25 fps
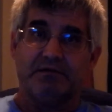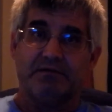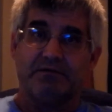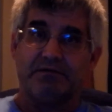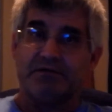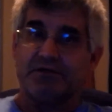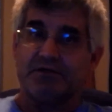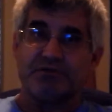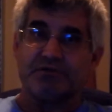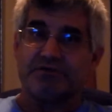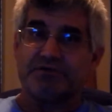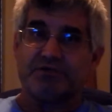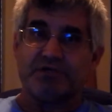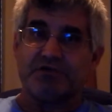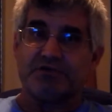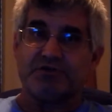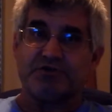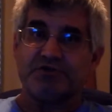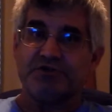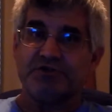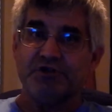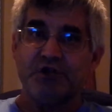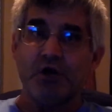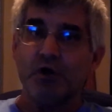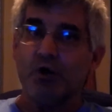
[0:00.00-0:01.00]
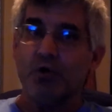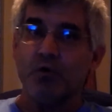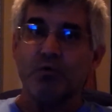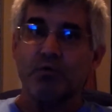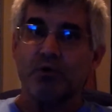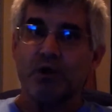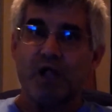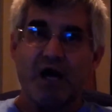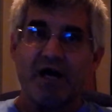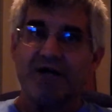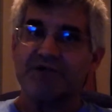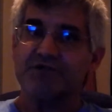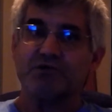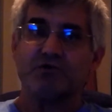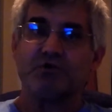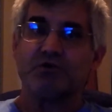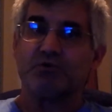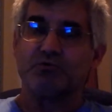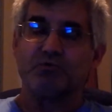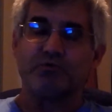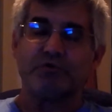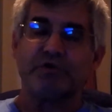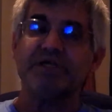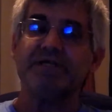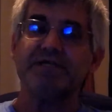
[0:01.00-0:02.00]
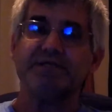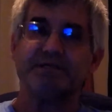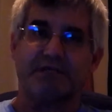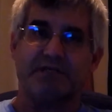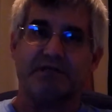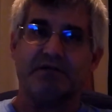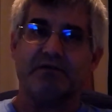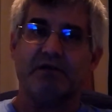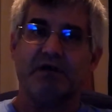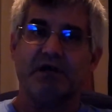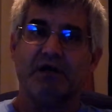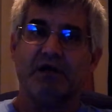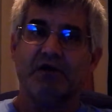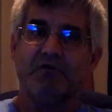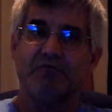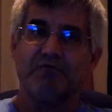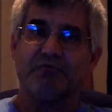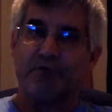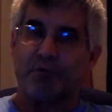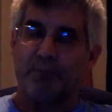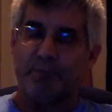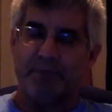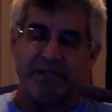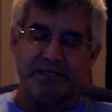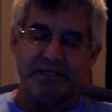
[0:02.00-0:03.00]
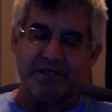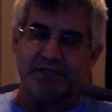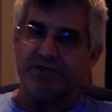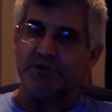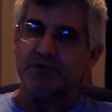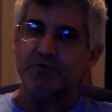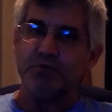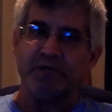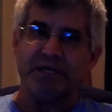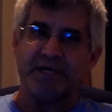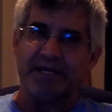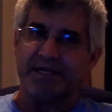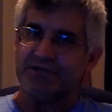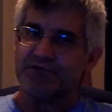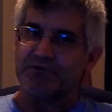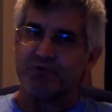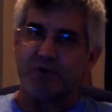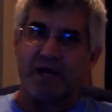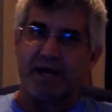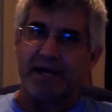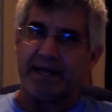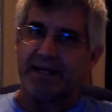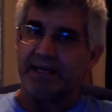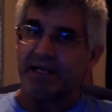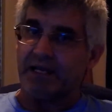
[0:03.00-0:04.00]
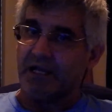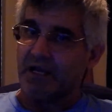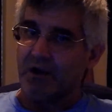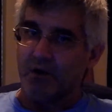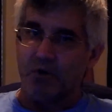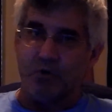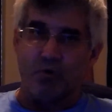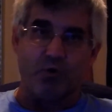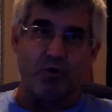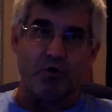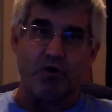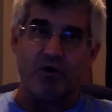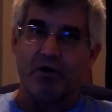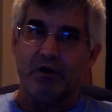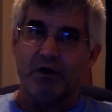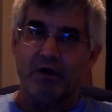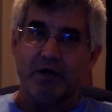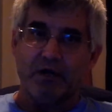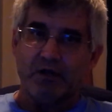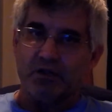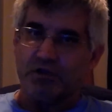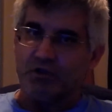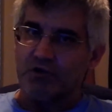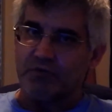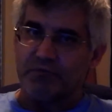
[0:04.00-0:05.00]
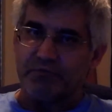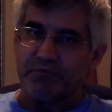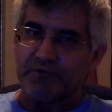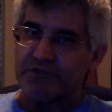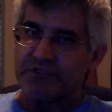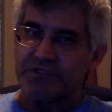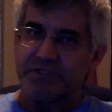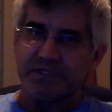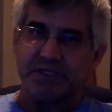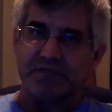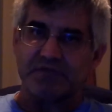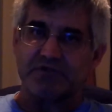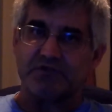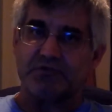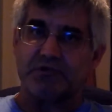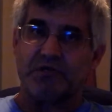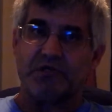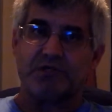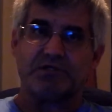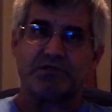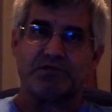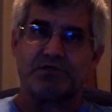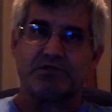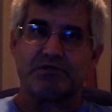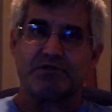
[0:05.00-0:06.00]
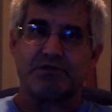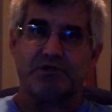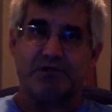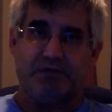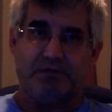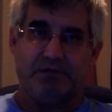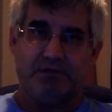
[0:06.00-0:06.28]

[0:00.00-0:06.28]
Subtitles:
There's no logical reason for me to do any tracking or look for stick structures.